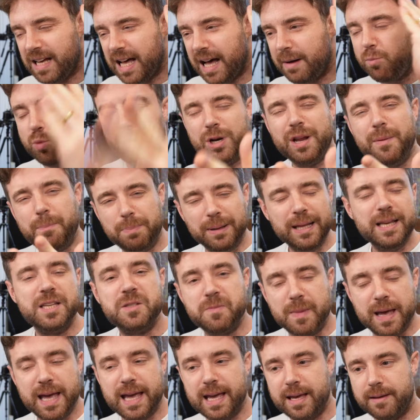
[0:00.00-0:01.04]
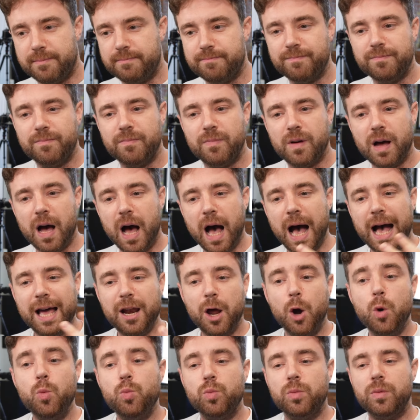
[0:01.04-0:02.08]
And would it please me? I
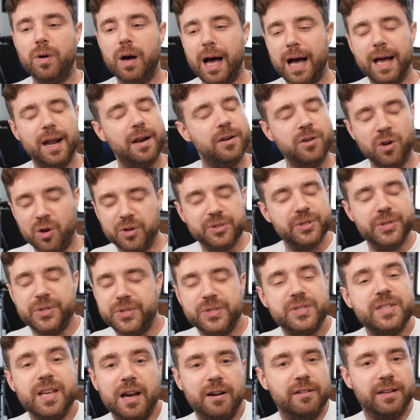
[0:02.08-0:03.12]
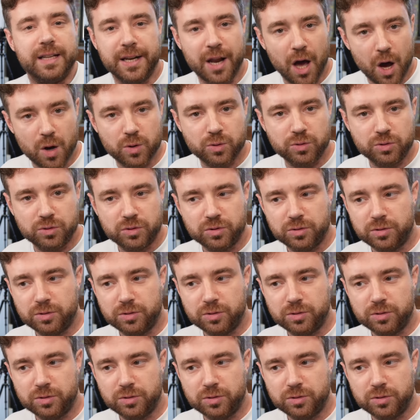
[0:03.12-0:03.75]
don't necessarily know.